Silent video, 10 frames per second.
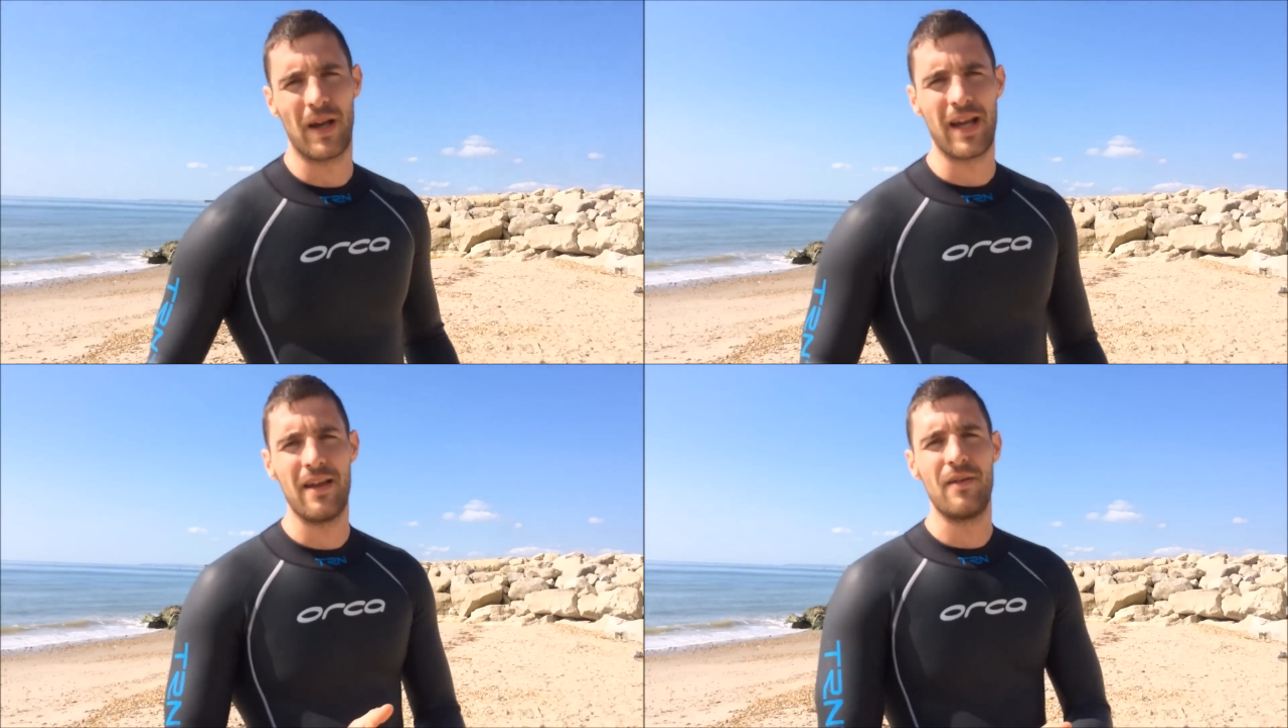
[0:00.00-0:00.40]

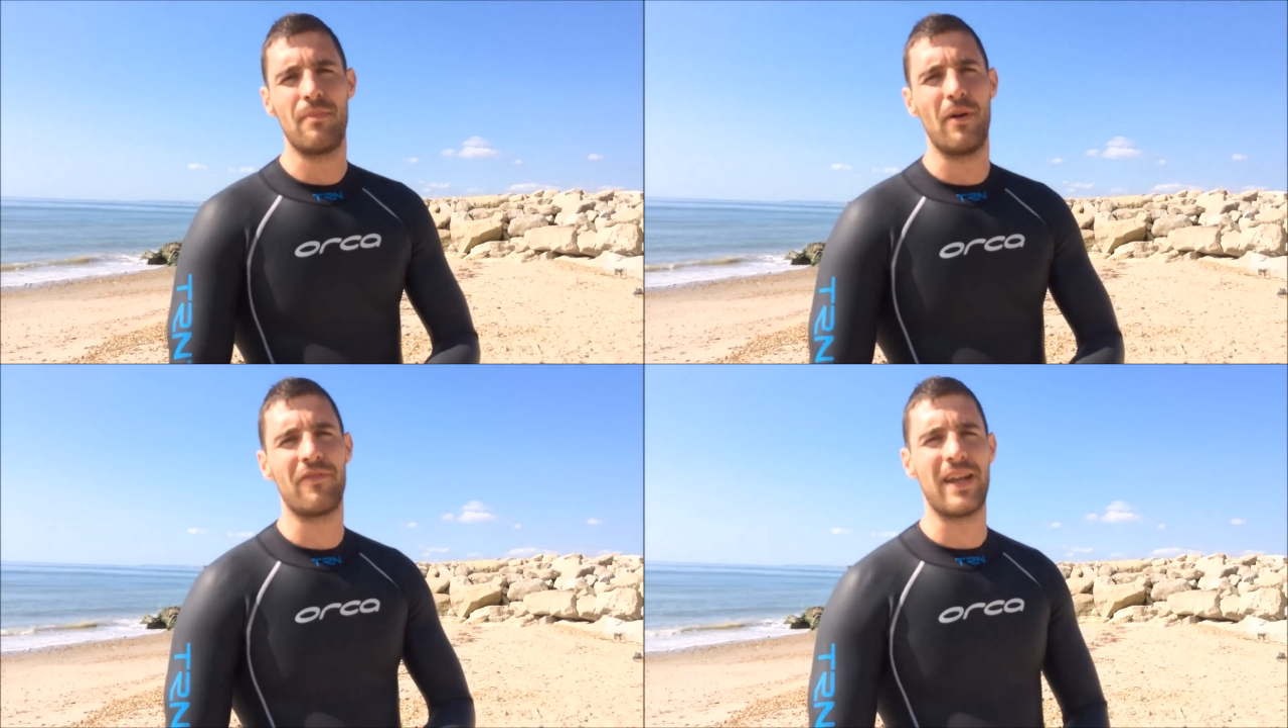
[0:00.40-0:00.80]
Okay,
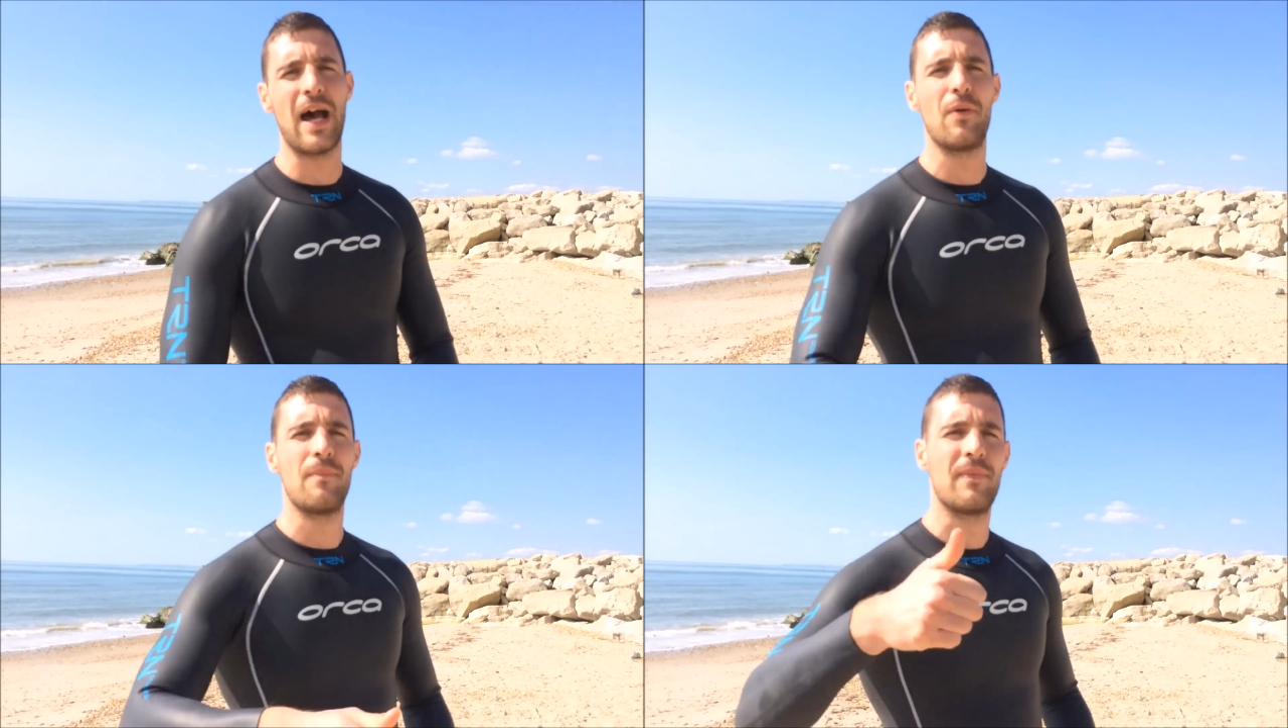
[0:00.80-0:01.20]
but for
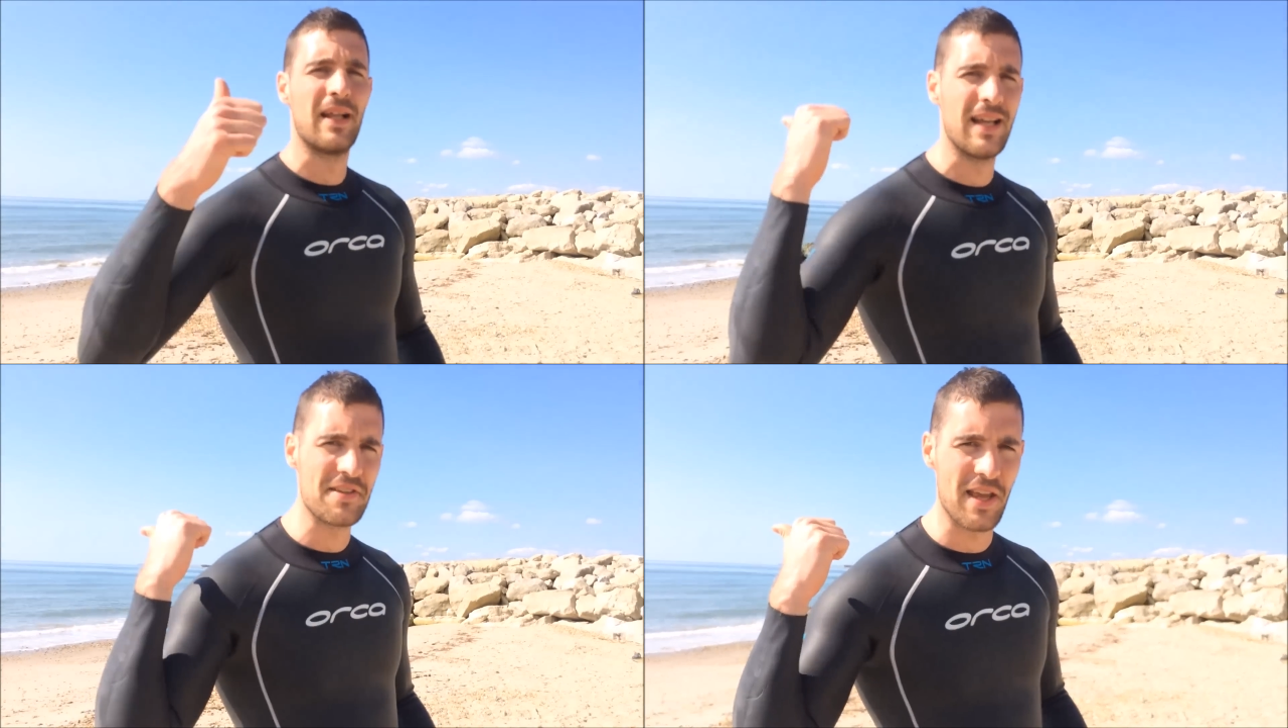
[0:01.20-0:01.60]
now,
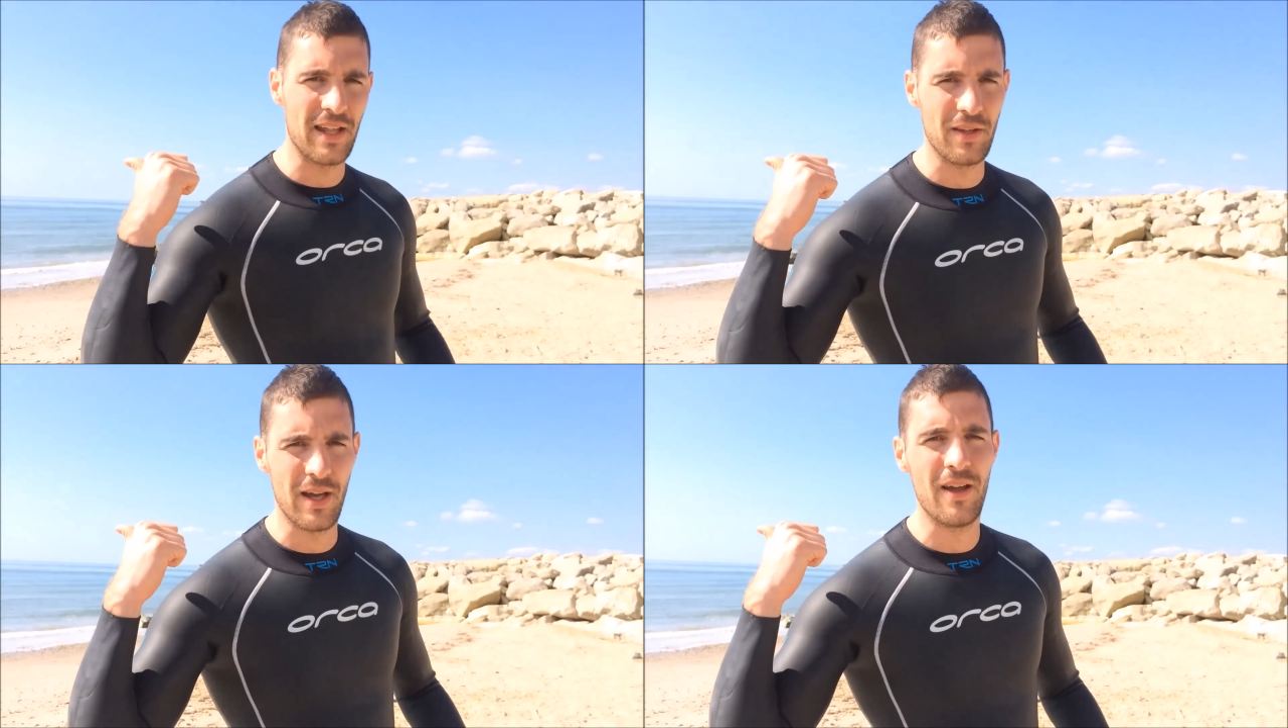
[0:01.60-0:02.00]
let's get
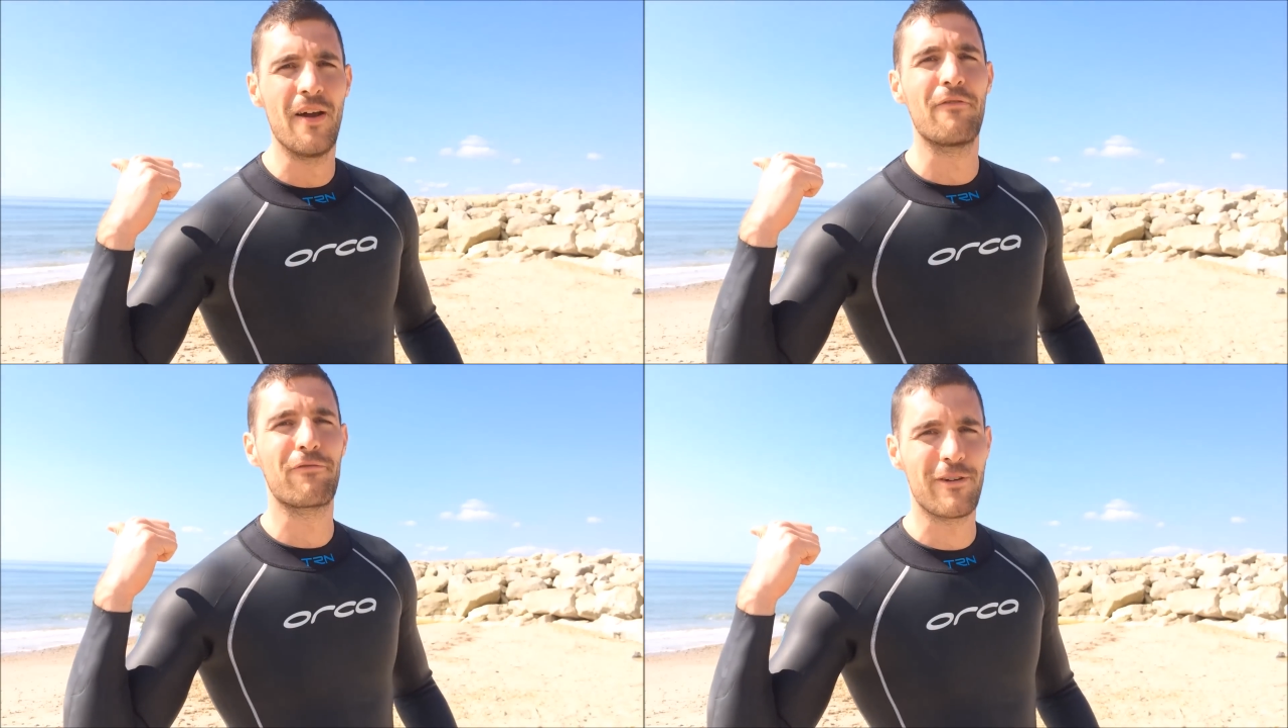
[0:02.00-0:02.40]
in the
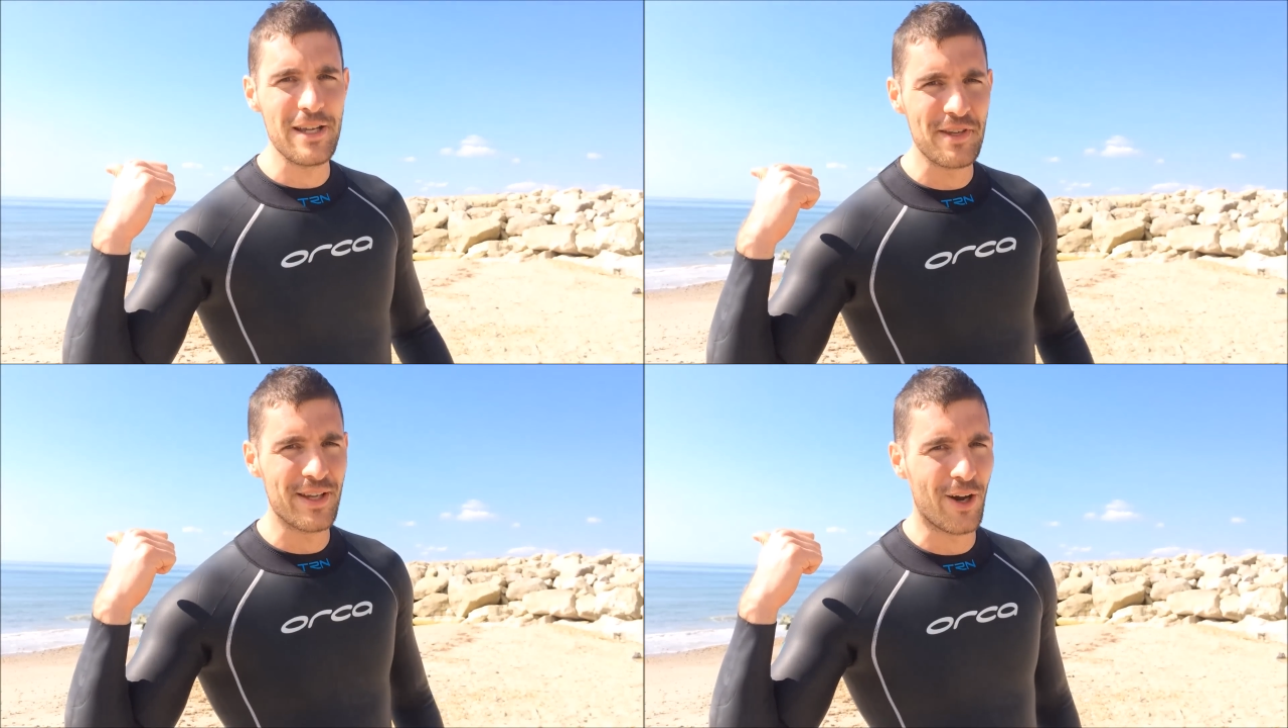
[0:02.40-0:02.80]

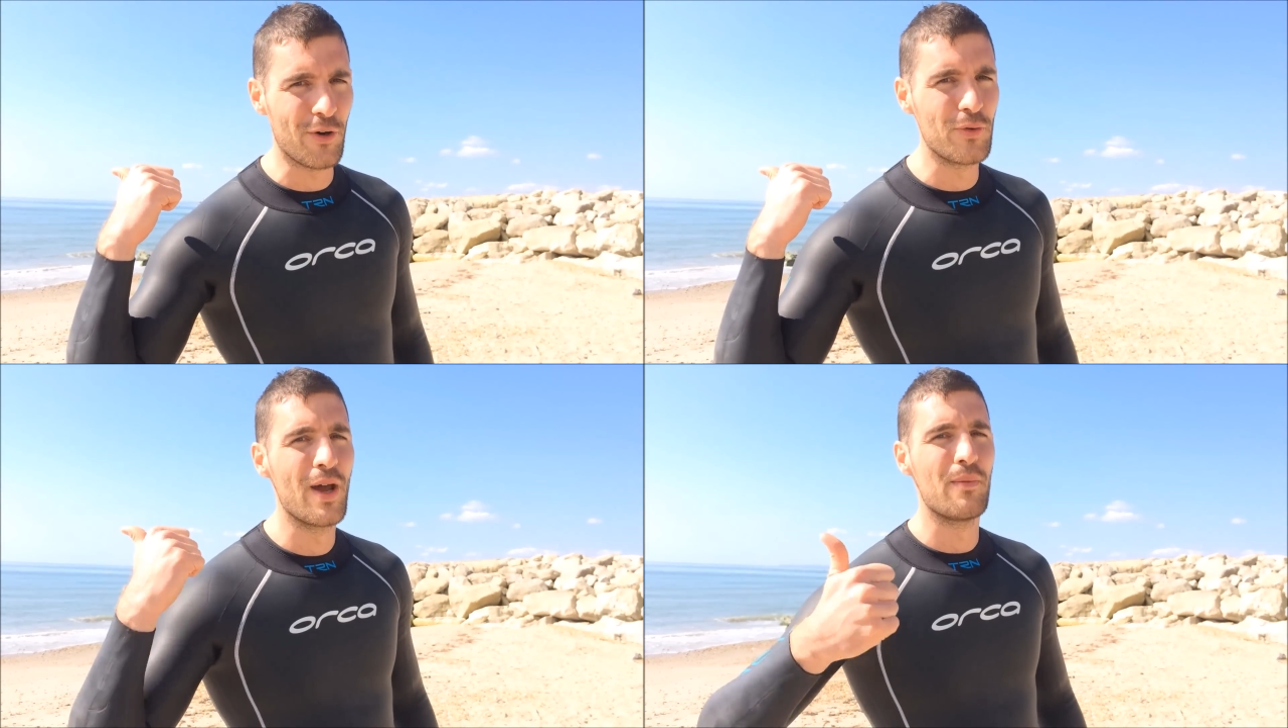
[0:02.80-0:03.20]
freezing
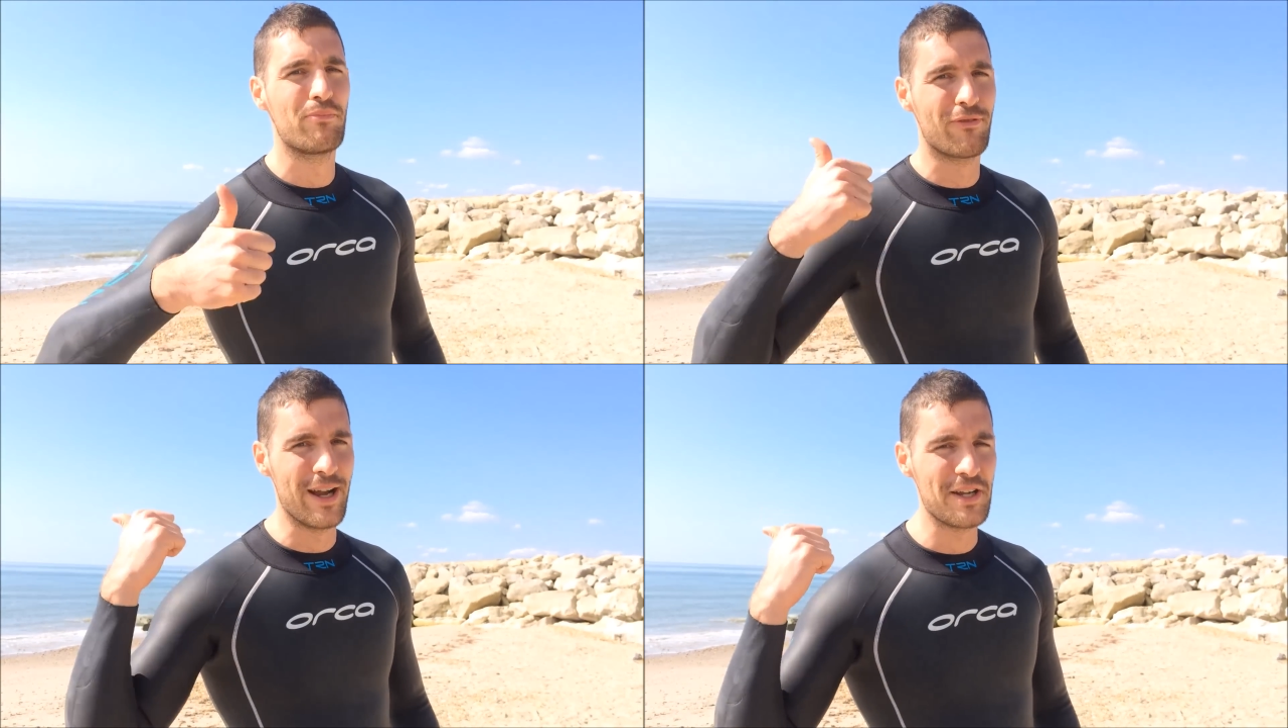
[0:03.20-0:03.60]
cold
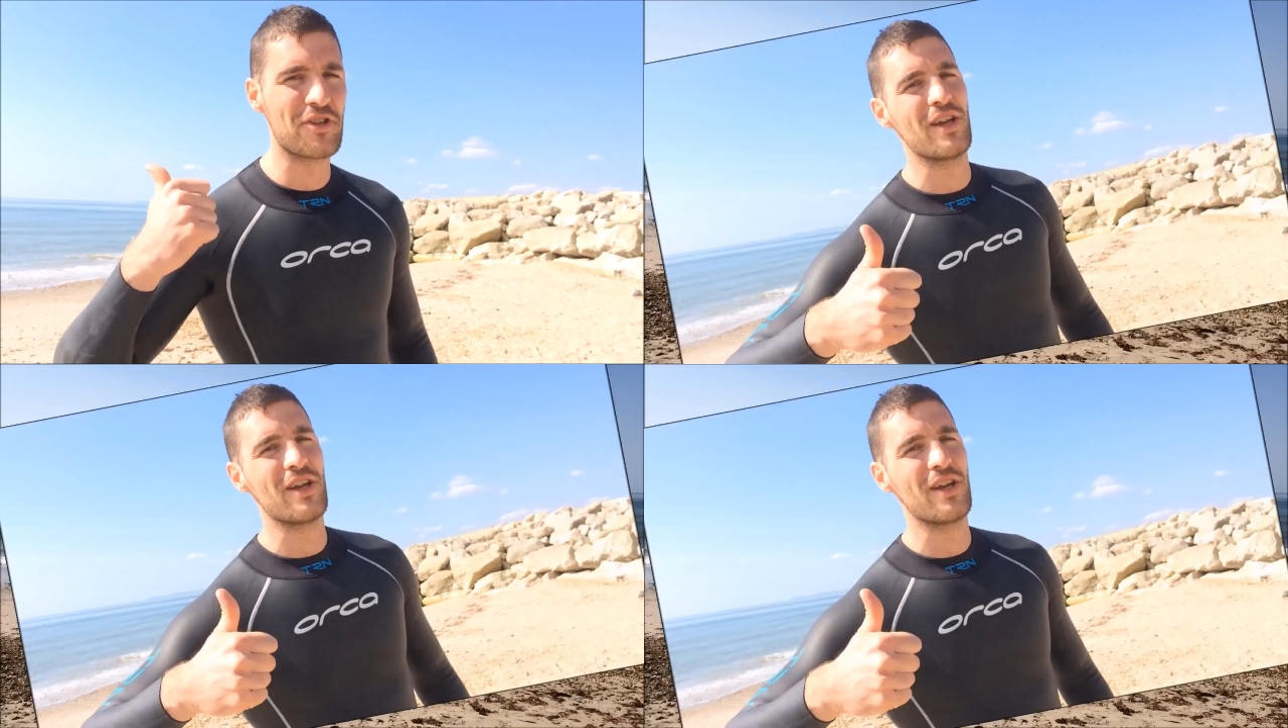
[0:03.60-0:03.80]
British